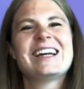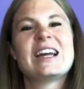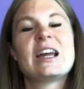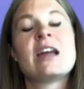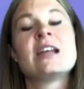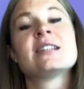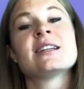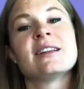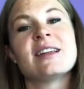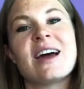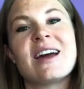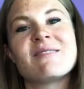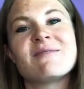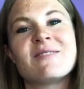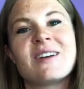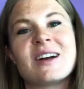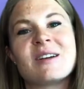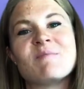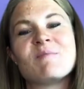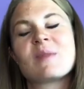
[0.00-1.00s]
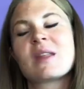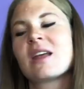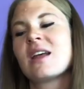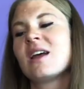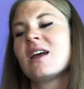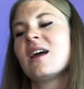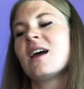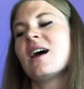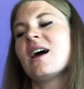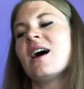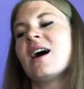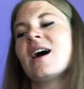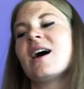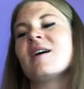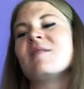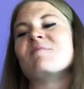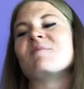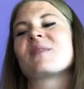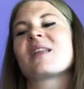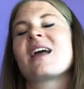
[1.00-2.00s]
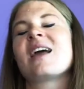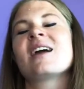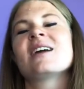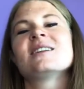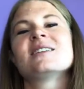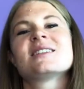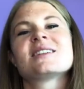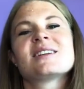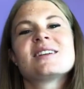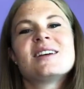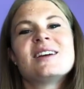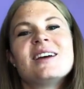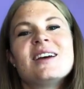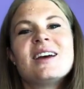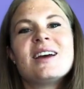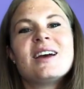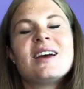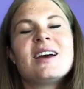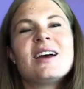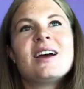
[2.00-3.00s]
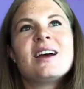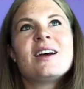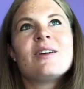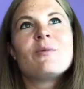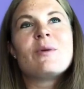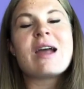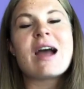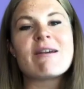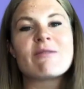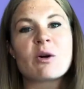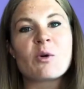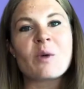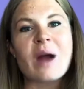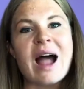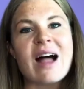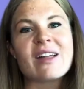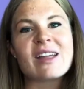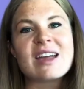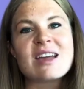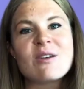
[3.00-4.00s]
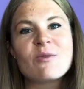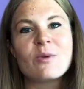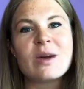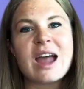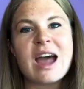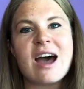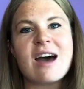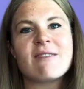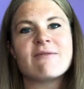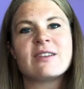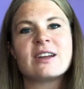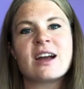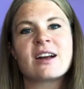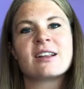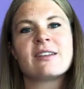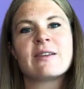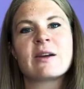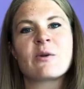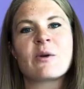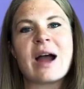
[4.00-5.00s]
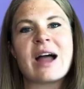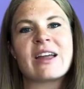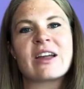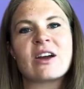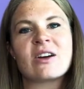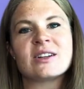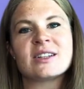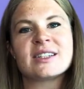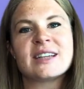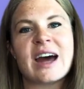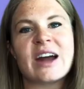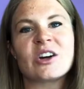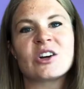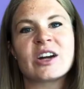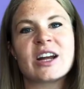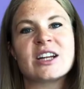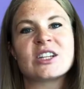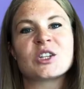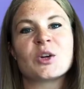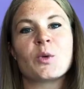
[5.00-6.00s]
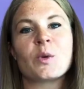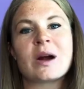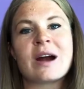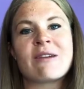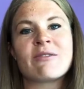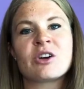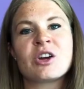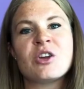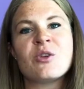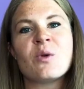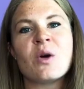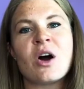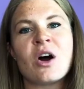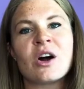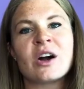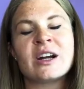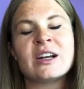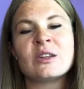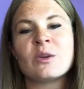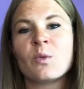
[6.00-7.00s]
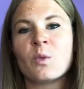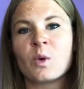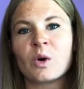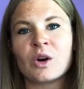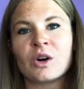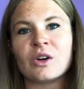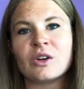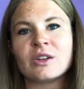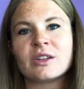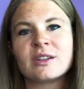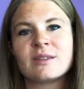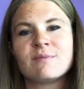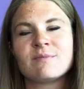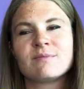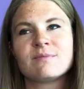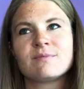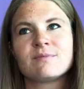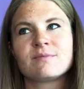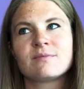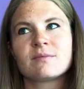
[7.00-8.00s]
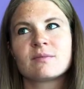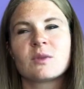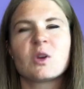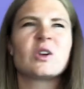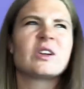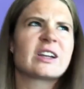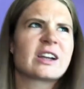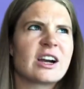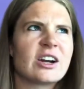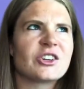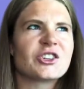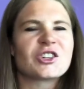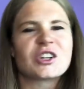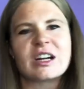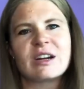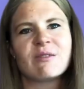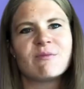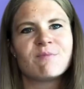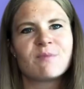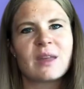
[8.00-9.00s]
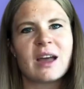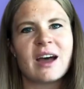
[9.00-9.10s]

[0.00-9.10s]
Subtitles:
it's a lot of fun. And we have a rally. We have the Young Living Rally on Saturday. So wherever you are in the world, or in the country.